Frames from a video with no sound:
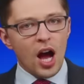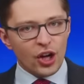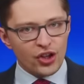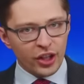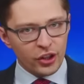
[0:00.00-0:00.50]

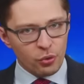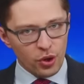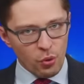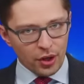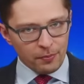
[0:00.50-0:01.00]
Agenda
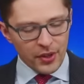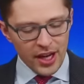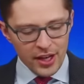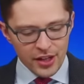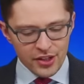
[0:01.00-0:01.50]
21
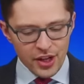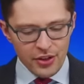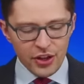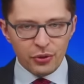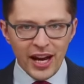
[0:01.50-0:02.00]
is
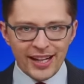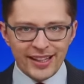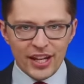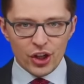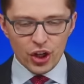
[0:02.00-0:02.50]
the United
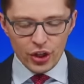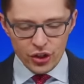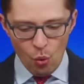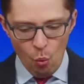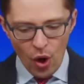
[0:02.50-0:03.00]

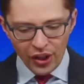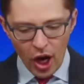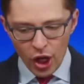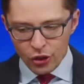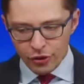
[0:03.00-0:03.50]
Nations
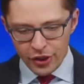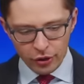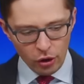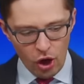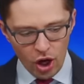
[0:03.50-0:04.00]

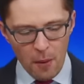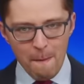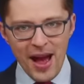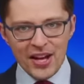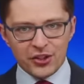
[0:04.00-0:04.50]
100-year-long
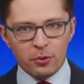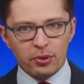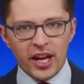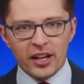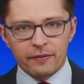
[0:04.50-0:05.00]
master
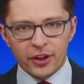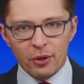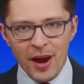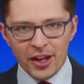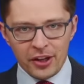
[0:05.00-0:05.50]
plan for
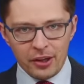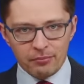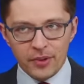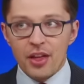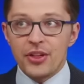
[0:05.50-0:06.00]
humanity,
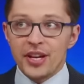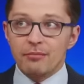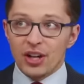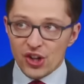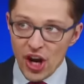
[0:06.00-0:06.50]
the
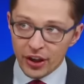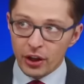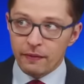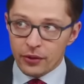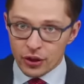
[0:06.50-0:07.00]

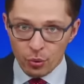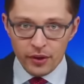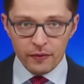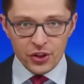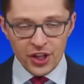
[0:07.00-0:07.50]
agenda for the
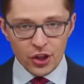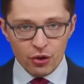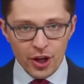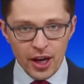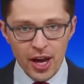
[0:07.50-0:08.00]
21st century.